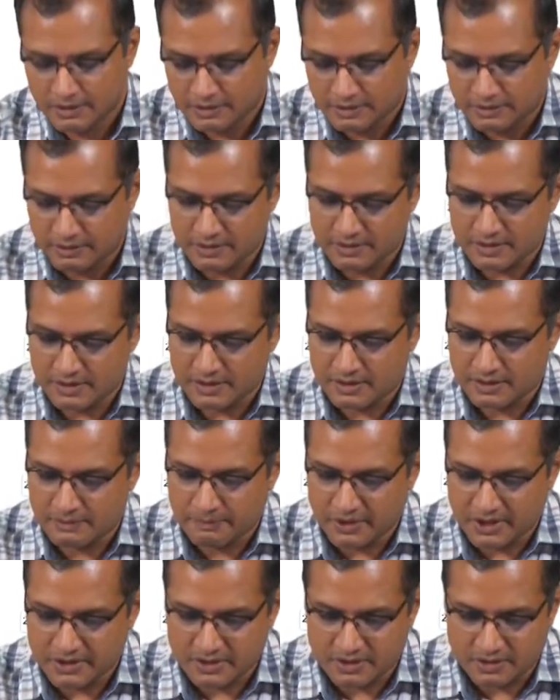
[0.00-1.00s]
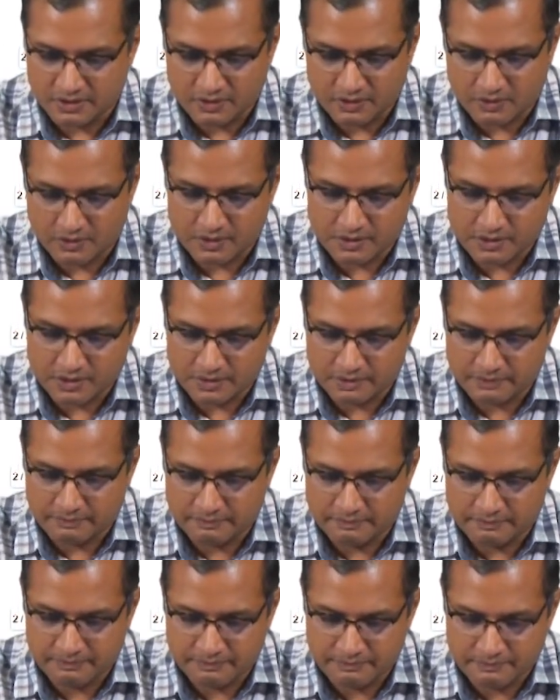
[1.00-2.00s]
This is a pressure, not a
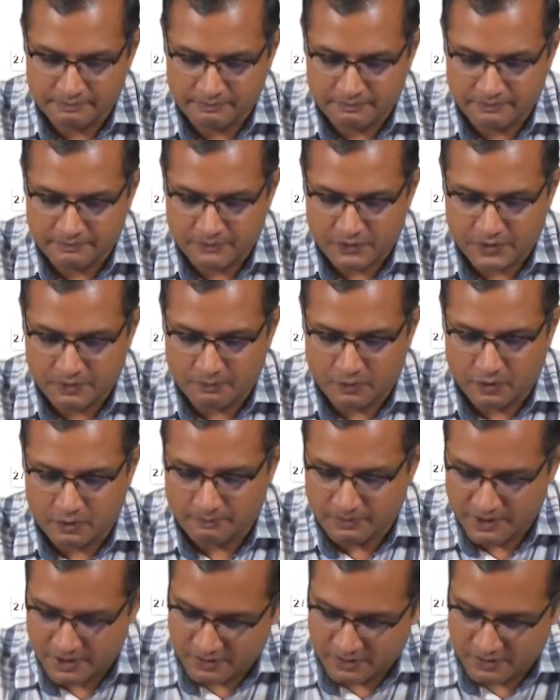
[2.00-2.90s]
small p,